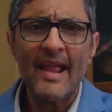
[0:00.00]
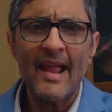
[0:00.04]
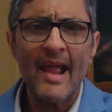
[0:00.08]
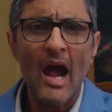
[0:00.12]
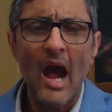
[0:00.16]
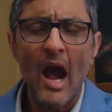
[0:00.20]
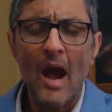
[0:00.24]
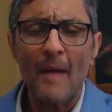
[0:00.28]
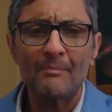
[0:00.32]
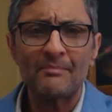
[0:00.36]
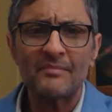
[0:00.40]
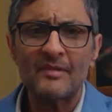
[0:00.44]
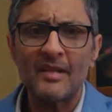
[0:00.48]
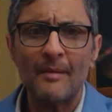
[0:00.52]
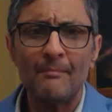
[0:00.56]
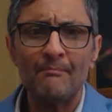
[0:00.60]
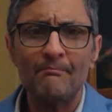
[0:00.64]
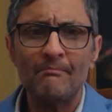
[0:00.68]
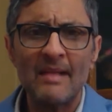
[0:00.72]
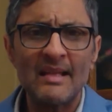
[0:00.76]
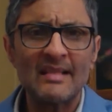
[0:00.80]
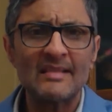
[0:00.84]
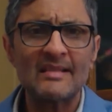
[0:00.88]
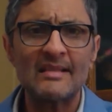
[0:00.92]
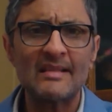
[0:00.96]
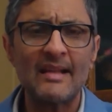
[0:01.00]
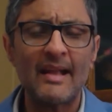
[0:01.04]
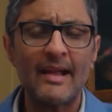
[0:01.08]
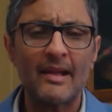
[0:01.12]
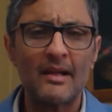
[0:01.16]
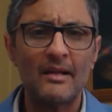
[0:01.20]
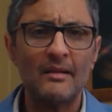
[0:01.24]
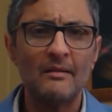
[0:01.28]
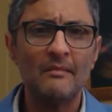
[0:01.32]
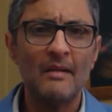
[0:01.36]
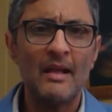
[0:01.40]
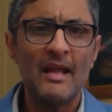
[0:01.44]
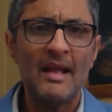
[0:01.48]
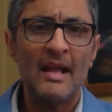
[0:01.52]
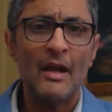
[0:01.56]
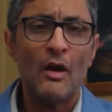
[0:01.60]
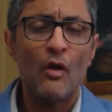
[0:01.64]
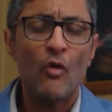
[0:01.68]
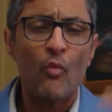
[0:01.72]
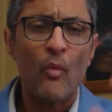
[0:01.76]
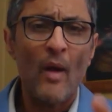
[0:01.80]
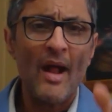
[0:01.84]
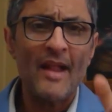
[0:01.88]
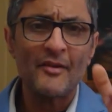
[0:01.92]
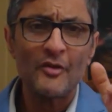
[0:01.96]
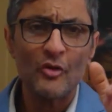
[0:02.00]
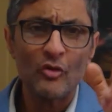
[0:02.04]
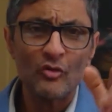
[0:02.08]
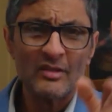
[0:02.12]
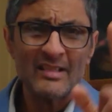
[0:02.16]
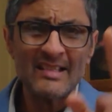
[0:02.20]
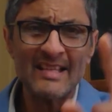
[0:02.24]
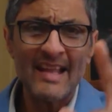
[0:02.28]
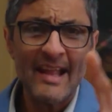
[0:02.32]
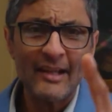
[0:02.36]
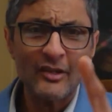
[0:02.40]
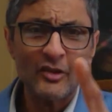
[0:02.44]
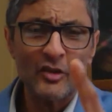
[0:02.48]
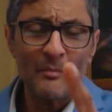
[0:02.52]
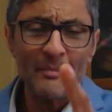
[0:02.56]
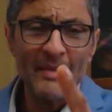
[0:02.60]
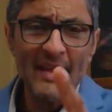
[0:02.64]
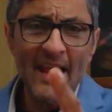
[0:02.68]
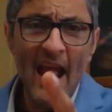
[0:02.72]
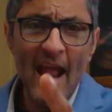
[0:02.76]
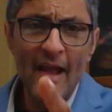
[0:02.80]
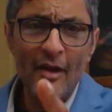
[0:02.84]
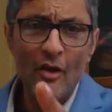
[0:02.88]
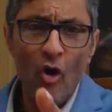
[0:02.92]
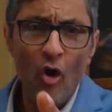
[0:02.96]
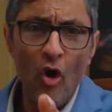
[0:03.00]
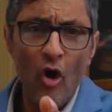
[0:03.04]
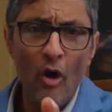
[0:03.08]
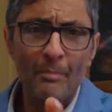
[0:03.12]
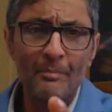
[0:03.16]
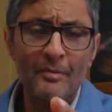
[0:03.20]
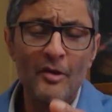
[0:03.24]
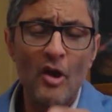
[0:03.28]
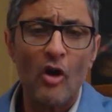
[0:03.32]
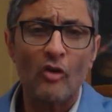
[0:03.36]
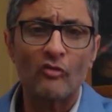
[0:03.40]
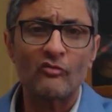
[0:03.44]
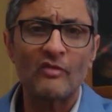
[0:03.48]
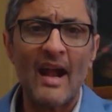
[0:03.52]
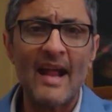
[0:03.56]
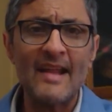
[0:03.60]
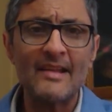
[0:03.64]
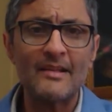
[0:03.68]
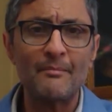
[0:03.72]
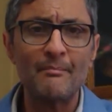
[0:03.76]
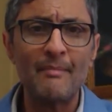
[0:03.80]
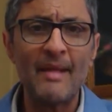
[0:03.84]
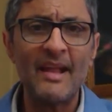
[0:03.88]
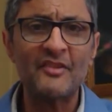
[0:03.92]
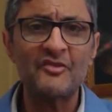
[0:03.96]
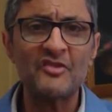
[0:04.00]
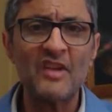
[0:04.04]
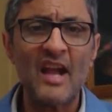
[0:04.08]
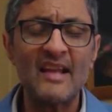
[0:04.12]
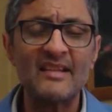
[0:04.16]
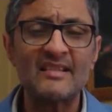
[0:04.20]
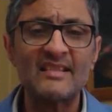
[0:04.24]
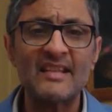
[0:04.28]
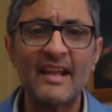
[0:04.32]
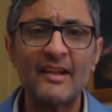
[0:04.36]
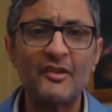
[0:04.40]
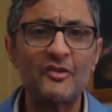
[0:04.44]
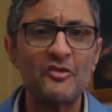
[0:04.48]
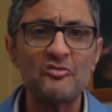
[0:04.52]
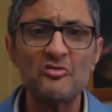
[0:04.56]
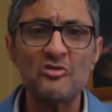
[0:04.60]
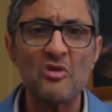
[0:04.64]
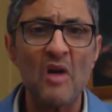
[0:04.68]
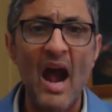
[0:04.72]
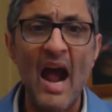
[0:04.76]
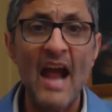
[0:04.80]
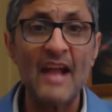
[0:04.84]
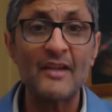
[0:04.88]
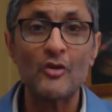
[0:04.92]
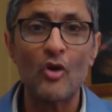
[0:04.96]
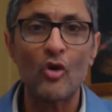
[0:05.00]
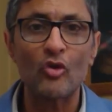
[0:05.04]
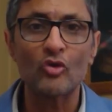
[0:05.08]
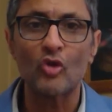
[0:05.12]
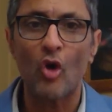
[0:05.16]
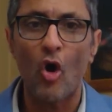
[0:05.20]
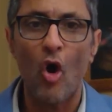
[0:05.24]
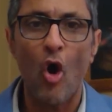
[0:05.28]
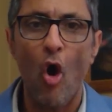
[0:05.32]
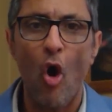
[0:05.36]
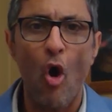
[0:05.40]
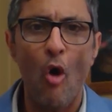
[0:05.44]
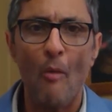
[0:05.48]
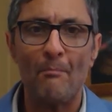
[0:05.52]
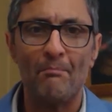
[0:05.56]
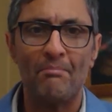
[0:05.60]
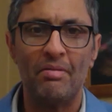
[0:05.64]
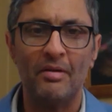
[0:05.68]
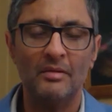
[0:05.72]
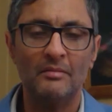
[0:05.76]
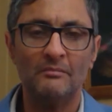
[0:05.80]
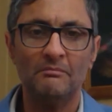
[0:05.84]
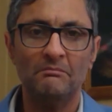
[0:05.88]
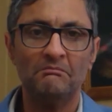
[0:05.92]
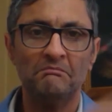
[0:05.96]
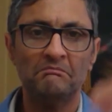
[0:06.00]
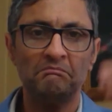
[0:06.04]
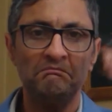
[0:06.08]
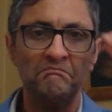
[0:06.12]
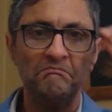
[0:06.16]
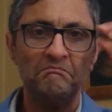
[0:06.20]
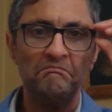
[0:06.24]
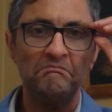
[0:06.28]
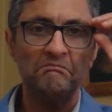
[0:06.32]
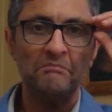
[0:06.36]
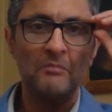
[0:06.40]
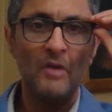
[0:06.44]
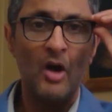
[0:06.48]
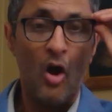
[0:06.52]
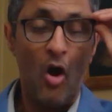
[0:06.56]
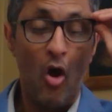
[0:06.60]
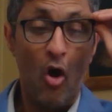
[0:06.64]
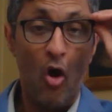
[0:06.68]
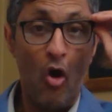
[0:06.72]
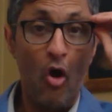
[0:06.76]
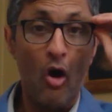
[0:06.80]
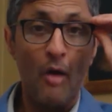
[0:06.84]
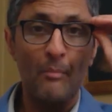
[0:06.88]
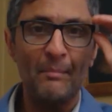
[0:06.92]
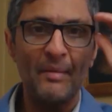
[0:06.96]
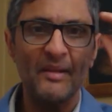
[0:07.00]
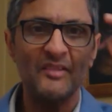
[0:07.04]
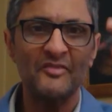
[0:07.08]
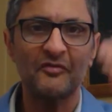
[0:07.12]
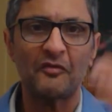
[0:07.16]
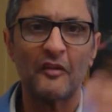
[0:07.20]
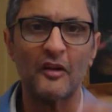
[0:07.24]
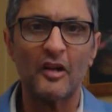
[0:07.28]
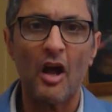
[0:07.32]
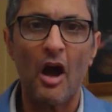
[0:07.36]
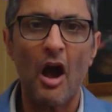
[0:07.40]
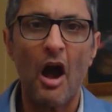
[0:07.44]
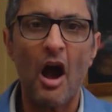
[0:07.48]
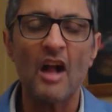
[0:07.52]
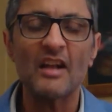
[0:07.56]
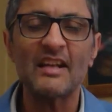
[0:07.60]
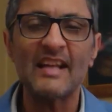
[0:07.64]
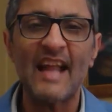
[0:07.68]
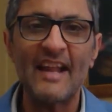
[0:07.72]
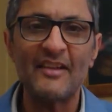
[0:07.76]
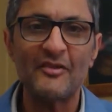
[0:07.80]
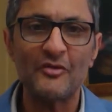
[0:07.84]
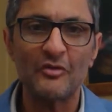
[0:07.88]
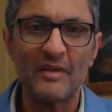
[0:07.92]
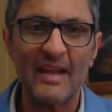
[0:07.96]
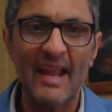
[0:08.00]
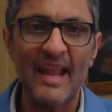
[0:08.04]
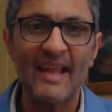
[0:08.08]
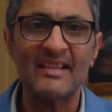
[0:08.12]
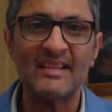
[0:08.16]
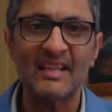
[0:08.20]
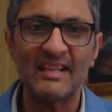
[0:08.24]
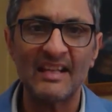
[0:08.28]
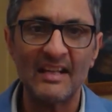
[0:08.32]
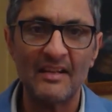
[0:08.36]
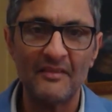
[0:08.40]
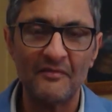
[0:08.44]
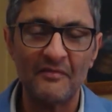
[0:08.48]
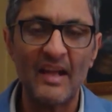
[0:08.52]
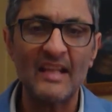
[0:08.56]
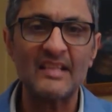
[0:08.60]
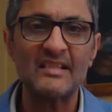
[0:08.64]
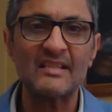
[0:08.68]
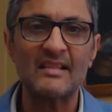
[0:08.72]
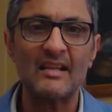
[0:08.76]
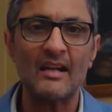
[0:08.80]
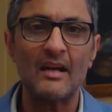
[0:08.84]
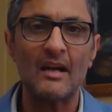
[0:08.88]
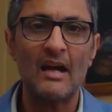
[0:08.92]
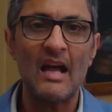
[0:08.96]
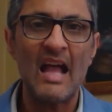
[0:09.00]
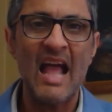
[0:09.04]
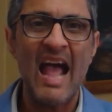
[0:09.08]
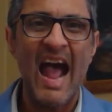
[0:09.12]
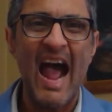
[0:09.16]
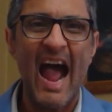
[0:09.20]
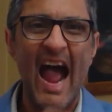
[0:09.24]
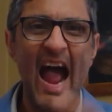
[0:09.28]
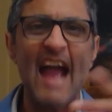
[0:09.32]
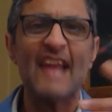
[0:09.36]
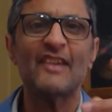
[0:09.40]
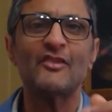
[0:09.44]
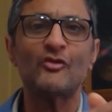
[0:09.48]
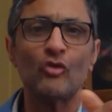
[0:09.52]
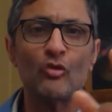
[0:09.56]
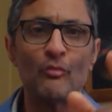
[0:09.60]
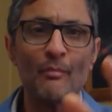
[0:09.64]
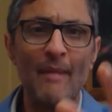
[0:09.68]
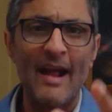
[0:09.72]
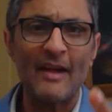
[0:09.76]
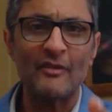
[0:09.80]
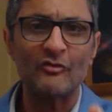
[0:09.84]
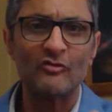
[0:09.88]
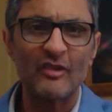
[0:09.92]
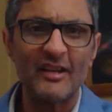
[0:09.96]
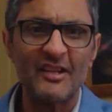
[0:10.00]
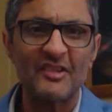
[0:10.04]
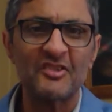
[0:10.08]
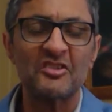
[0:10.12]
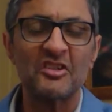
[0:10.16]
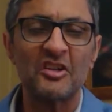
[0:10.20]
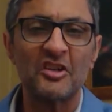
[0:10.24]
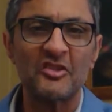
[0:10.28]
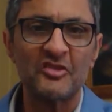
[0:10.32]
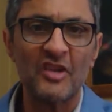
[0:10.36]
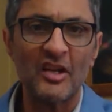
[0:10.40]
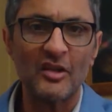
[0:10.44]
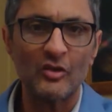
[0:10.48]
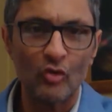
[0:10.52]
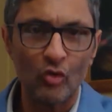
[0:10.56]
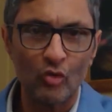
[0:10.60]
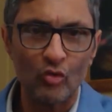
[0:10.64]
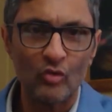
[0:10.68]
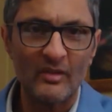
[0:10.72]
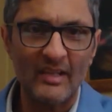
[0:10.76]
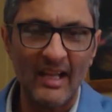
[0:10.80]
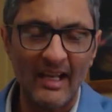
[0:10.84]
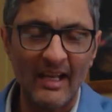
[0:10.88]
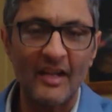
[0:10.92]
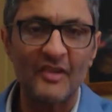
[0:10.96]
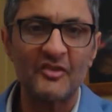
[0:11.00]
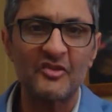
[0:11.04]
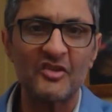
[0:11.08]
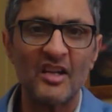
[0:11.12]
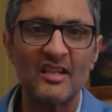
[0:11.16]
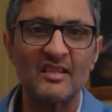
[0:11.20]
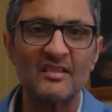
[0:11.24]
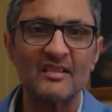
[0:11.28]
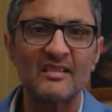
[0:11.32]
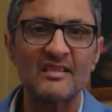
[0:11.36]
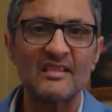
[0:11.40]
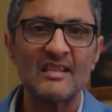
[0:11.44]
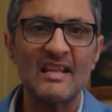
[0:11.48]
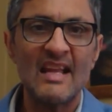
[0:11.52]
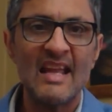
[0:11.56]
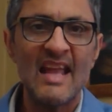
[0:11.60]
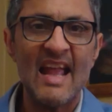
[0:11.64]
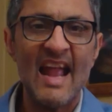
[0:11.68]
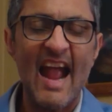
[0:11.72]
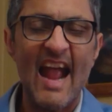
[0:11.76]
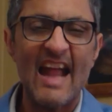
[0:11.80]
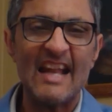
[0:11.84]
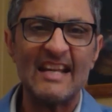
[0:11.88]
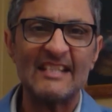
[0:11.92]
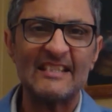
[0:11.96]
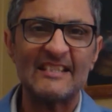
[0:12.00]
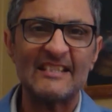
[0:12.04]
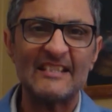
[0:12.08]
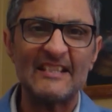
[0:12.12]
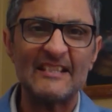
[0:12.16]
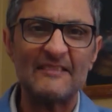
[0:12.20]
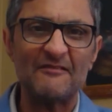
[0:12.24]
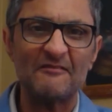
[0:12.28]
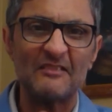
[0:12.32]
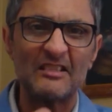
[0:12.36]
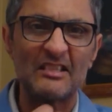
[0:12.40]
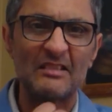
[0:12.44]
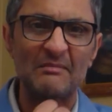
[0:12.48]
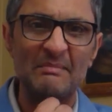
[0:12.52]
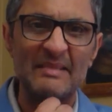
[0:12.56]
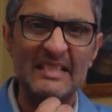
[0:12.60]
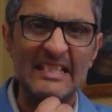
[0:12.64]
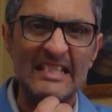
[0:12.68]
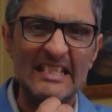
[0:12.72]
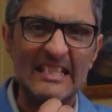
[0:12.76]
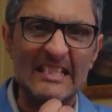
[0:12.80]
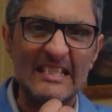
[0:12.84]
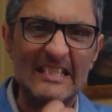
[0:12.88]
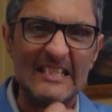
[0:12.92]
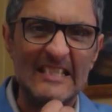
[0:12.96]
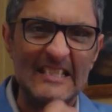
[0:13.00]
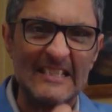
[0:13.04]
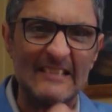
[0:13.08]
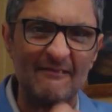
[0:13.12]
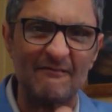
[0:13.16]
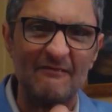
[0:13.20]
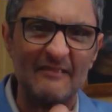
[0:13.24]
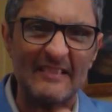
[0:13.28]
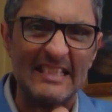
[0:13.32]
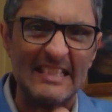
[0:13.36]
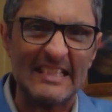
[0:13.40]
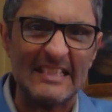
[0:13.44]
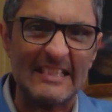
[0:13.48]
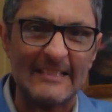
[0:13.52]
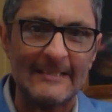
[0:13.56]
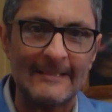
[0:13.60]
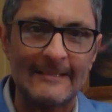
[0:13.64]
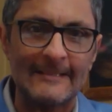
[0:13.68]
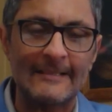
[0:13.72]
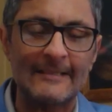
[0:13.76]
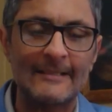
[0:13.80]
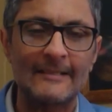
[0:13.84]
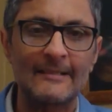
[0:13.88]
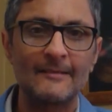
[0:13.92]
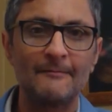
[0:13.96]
optimistic? When you say to me, I hope you're right, Mitch, I say to you, I don't hope. Hope is for the uneducated investor. I do my research and due diligence, and it gives me confidence.